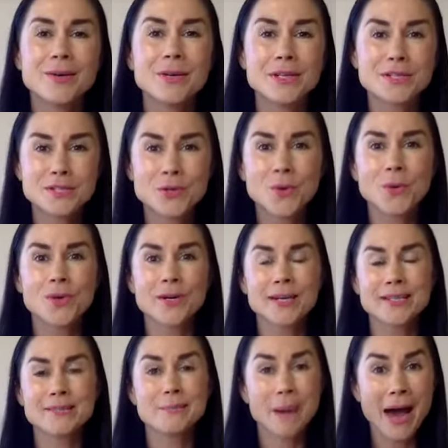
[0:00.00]
restore
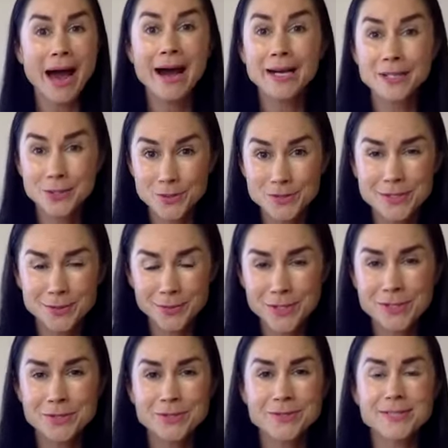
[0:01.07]
it back to its
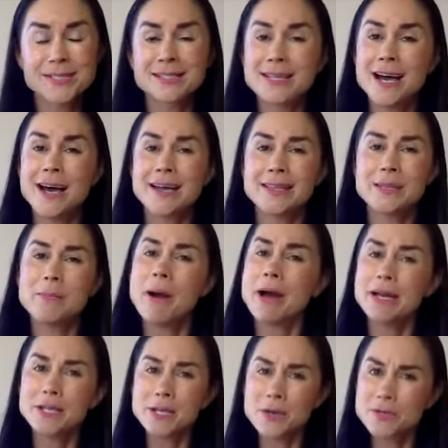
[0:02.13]
original design, the
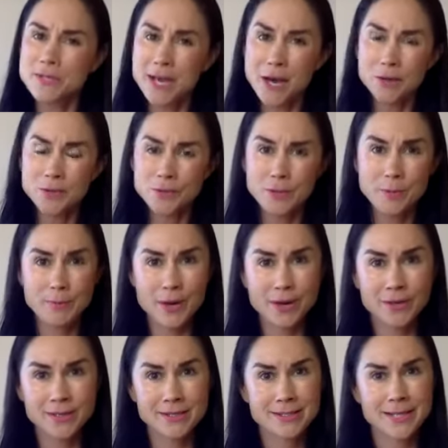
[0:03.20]
body knows how to
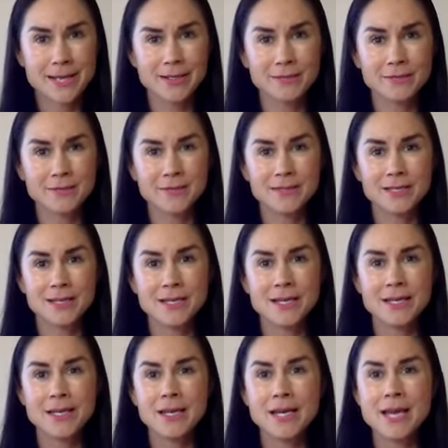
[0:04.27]
repair itself.
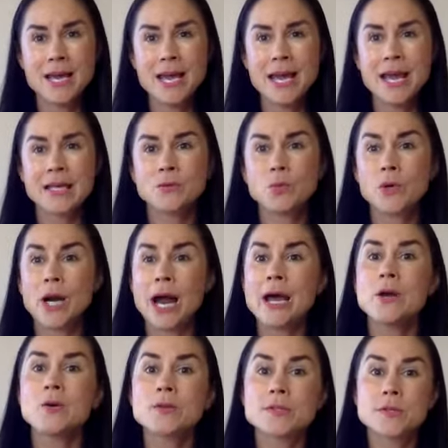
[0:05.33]
And what
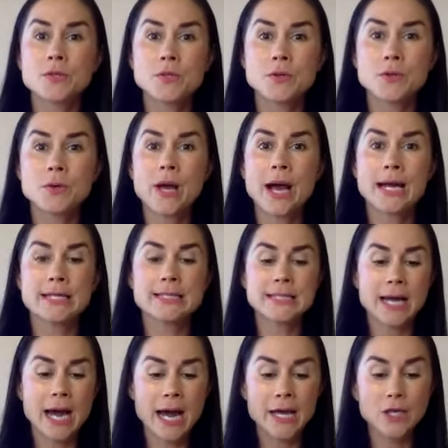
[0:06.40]
I also do, you
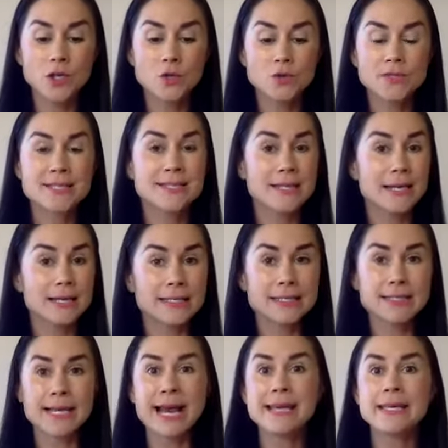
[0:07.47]
guys, I use
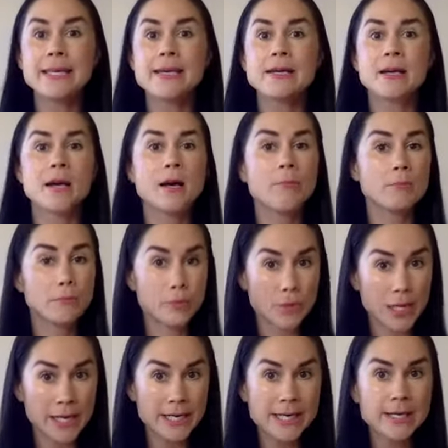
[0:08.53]
psychic,
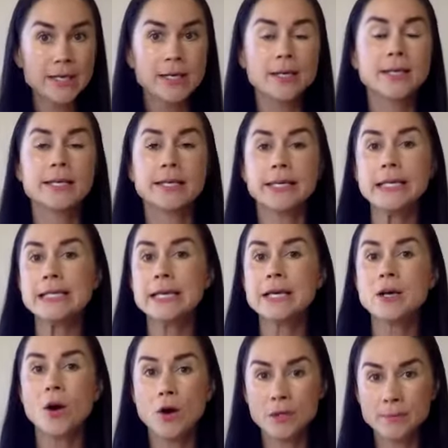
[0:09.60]
pranic
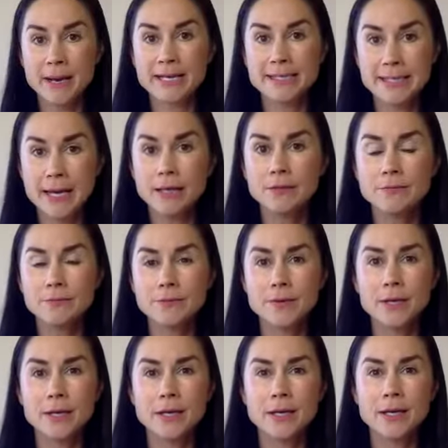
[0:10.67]
healing on myself,
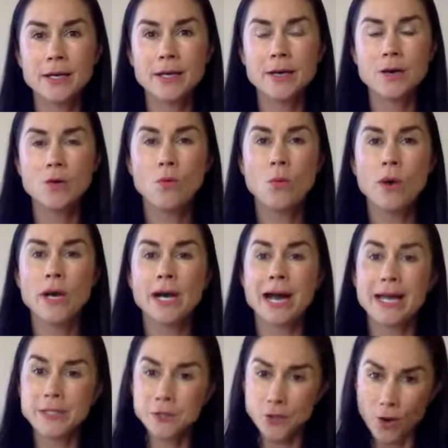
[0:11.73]
where
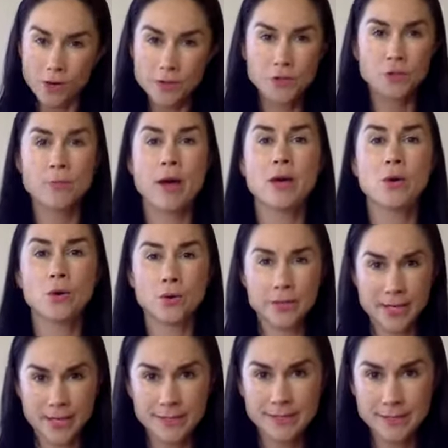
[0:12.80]
I talk to my
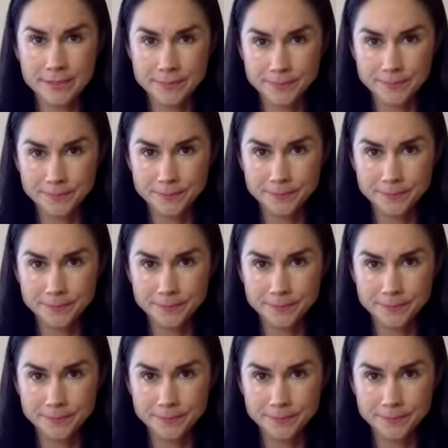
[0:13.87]
organs